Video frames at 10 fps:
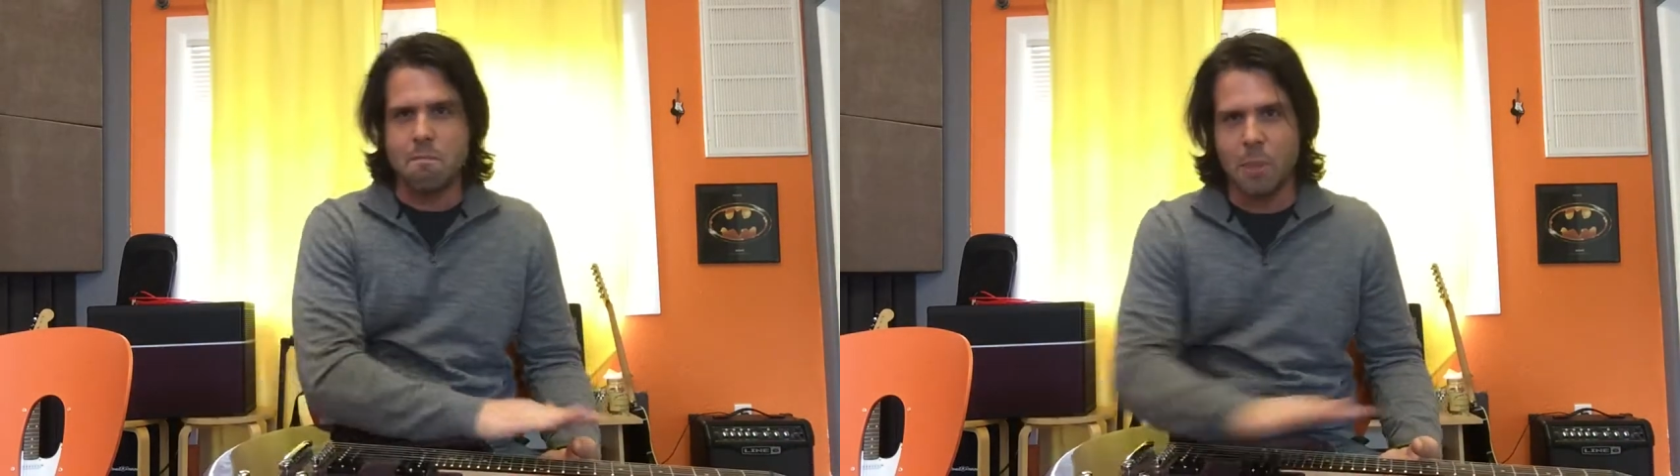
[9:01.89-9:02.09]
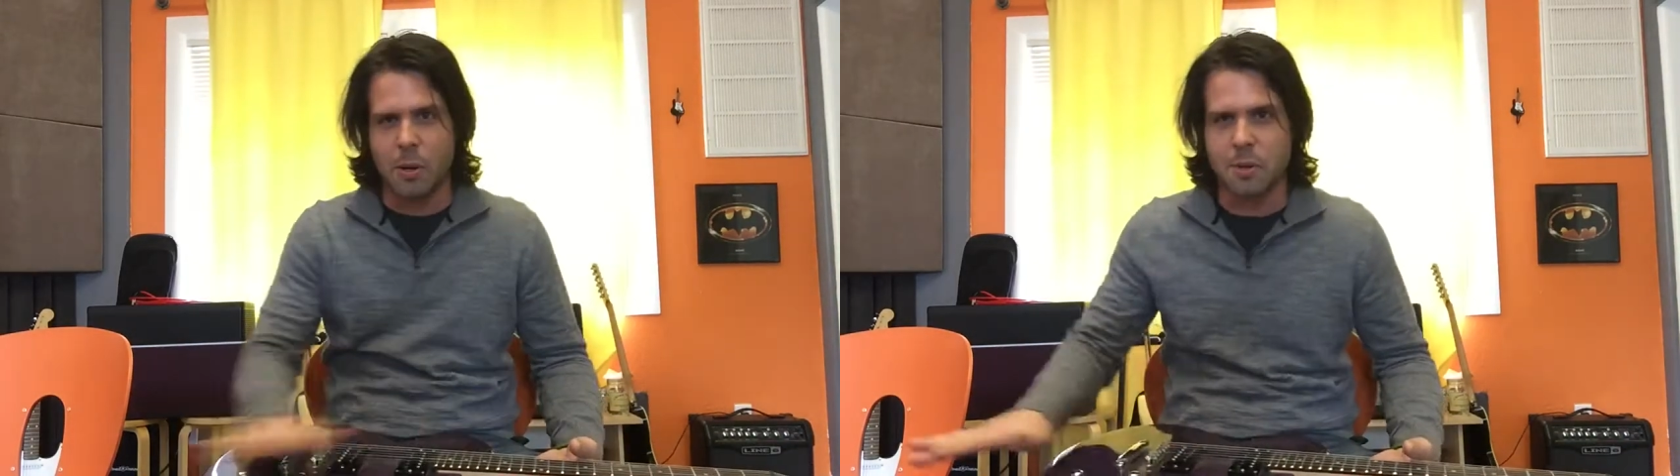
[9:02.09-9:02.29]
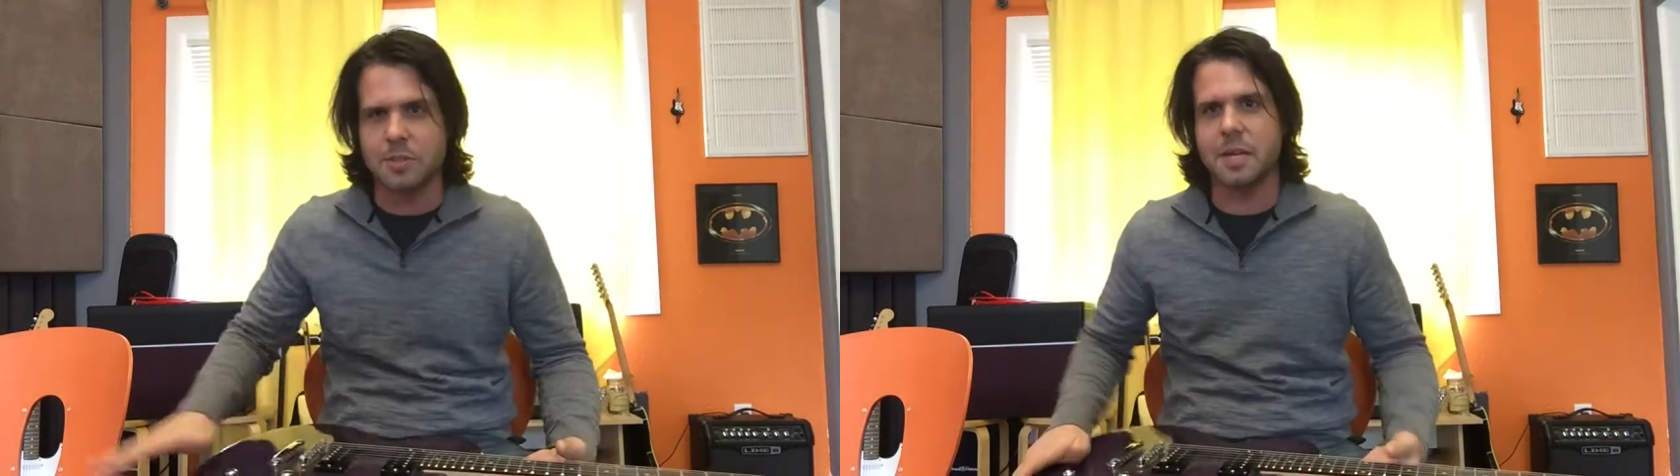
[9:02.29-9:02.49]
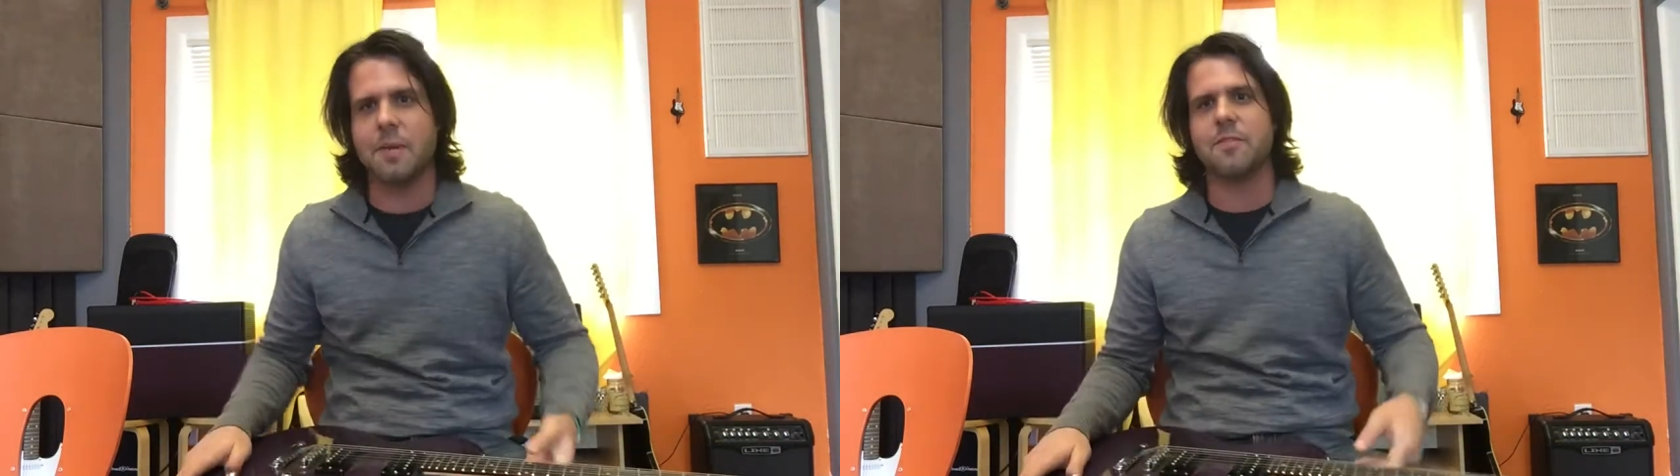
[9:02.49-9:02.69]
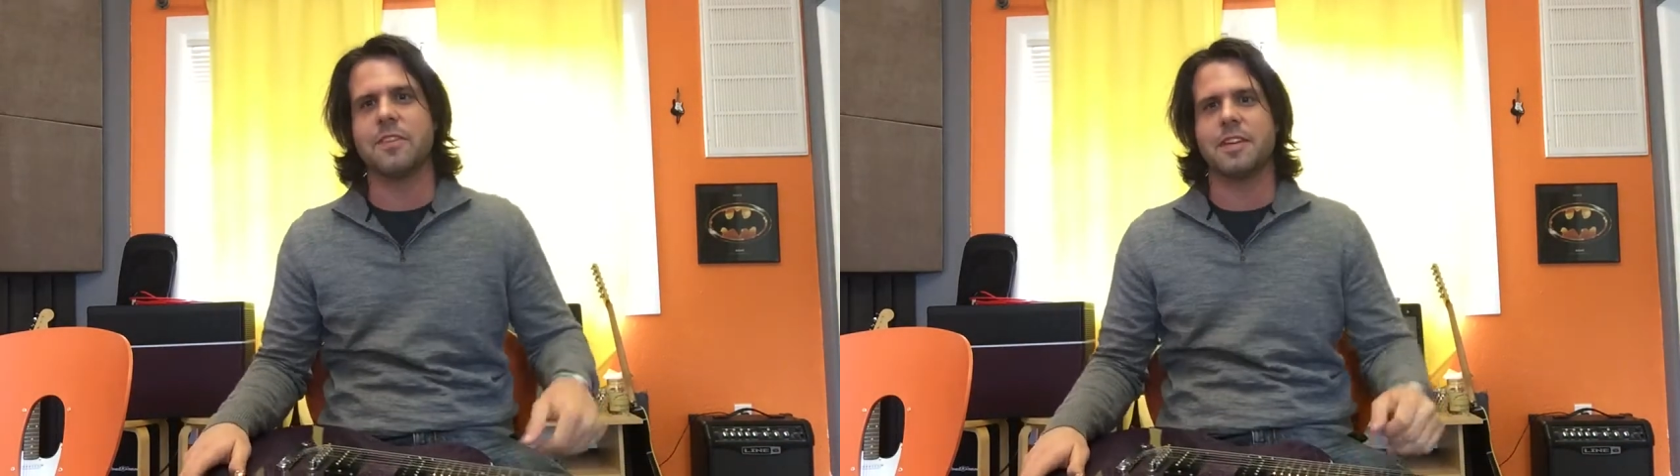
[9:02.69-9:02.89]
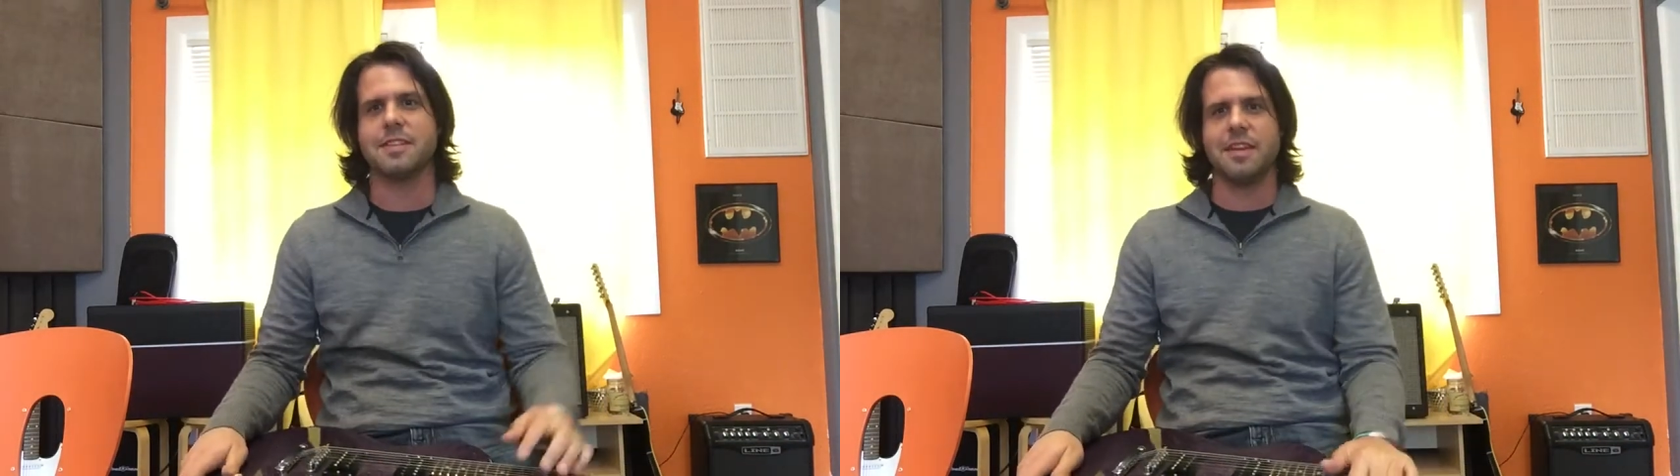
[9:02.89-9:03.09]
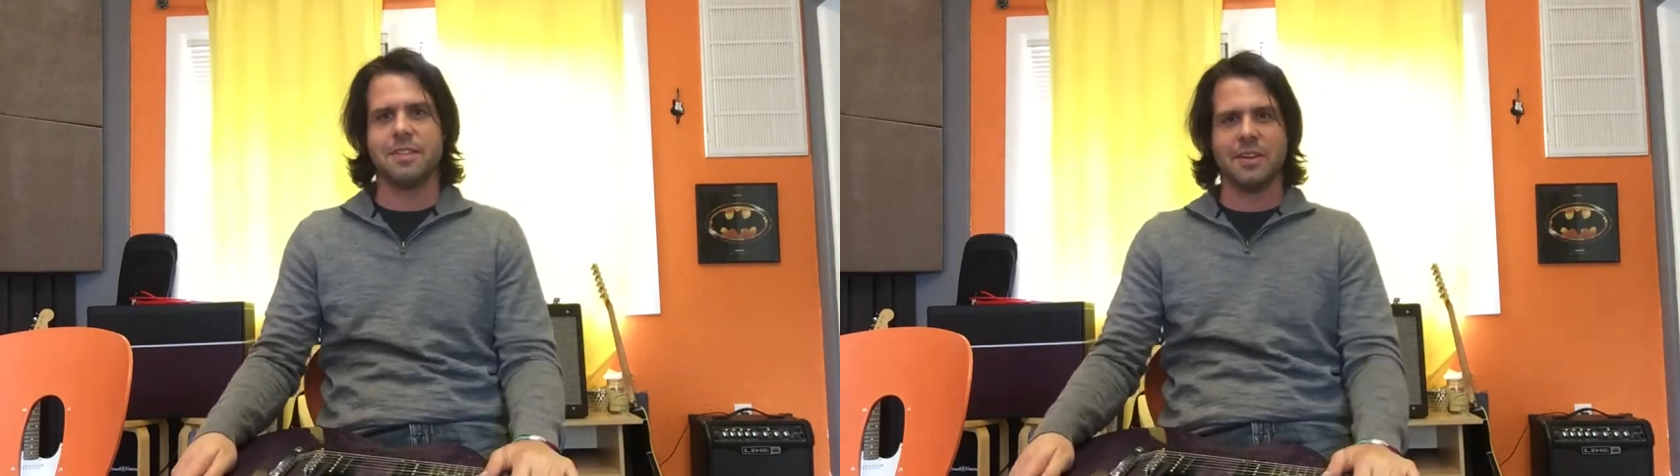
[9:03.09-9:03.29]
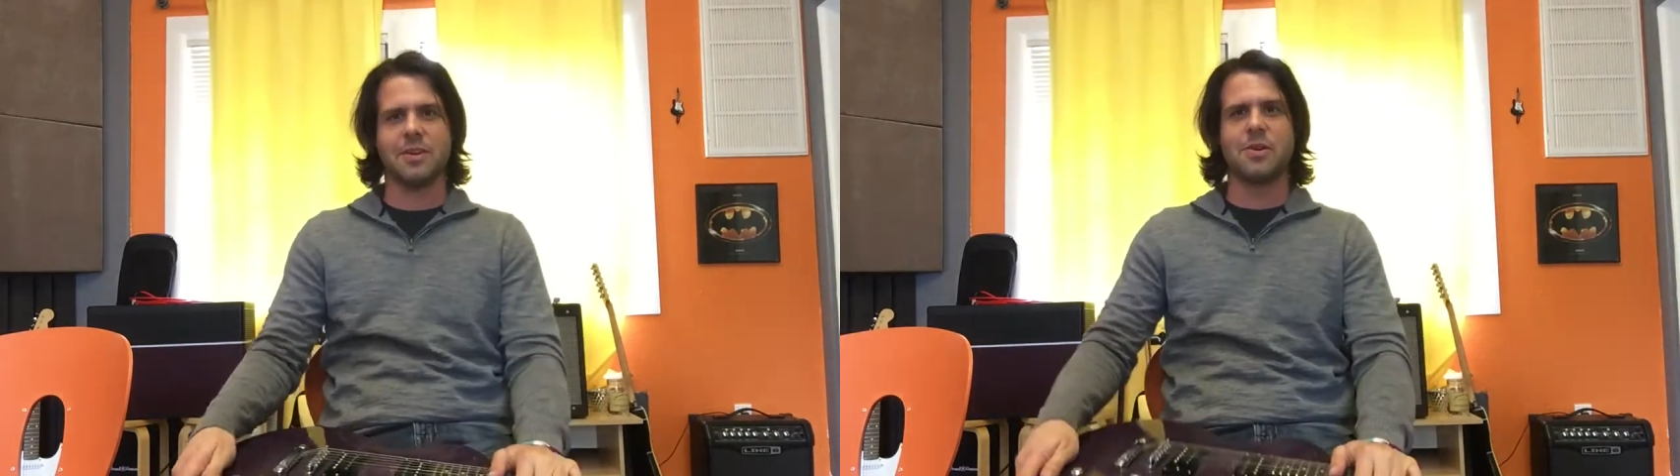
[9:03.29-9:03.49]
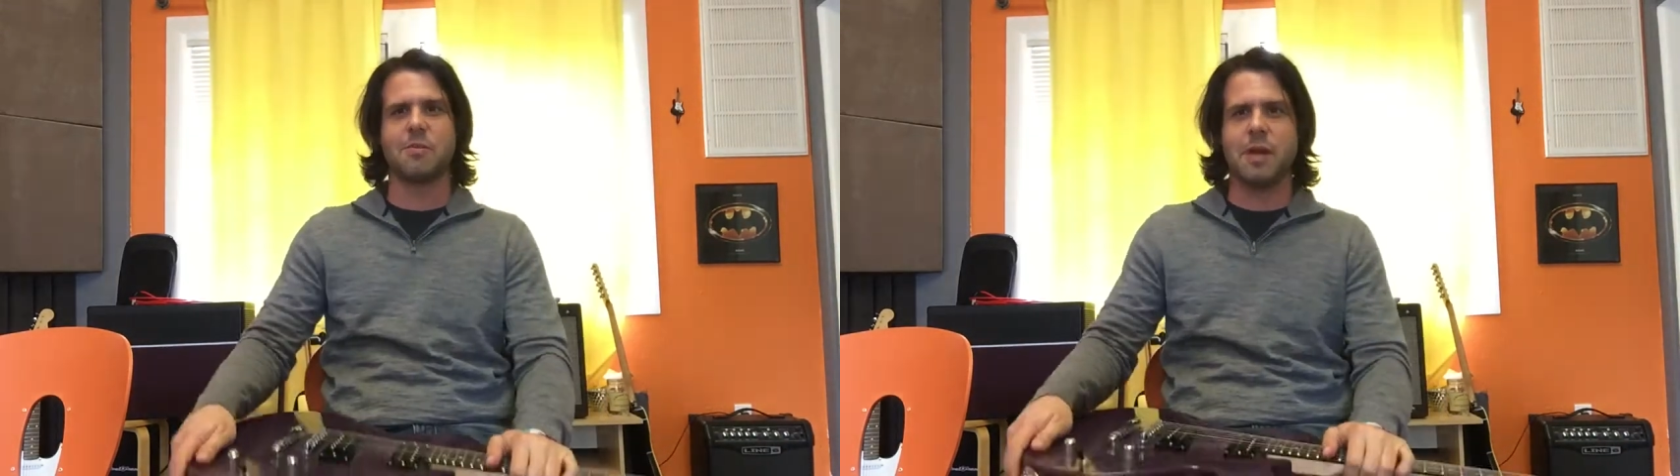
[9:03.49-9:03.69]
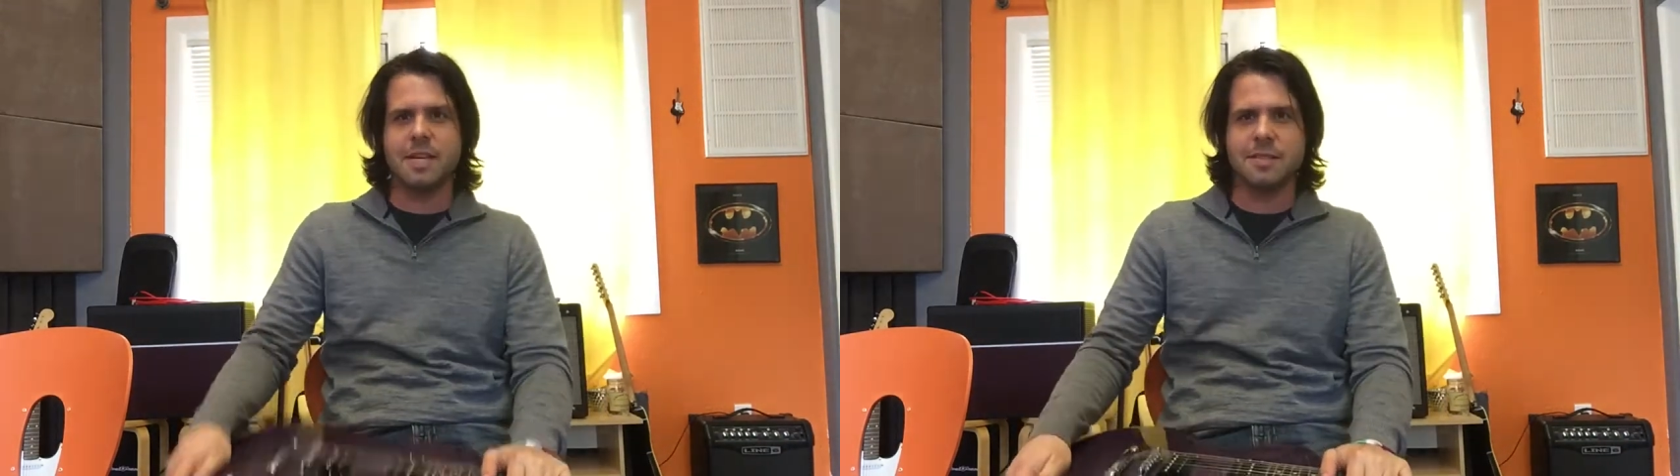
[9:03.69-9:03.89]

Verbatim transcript: Pearl Jam fans out there who are my